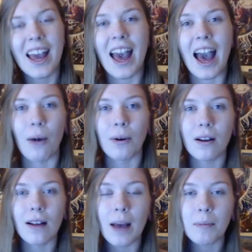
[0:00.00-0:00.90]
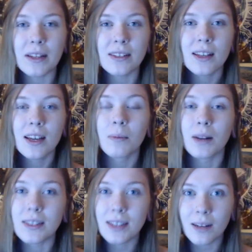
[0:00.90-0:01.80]
how it all happens,
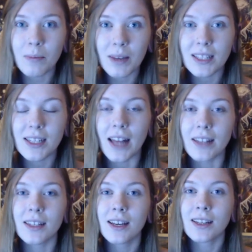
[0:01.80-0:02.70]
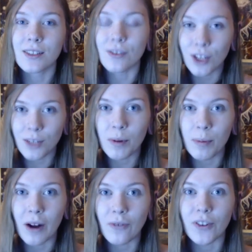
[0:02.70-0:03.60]
but it's gonna be intense, so just
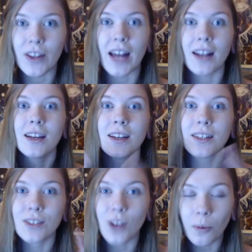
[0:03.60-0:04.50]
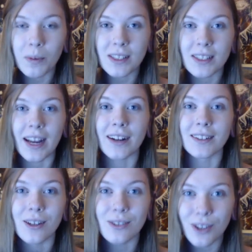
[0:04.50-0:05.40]
prepare for that. Don't be
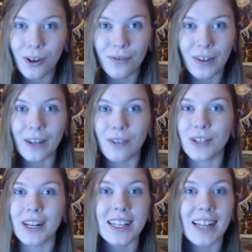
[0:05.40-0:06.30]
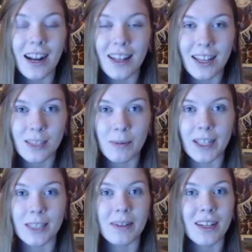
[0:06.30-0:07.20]
scared, don't show fear, don't try to get out of the
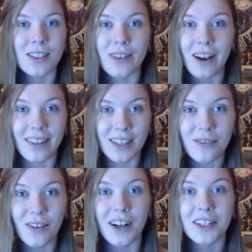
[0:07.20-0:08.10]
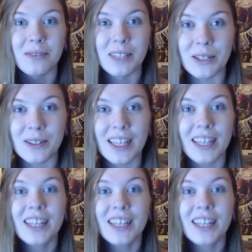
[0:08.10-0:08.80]
experience because you got this far to induce it.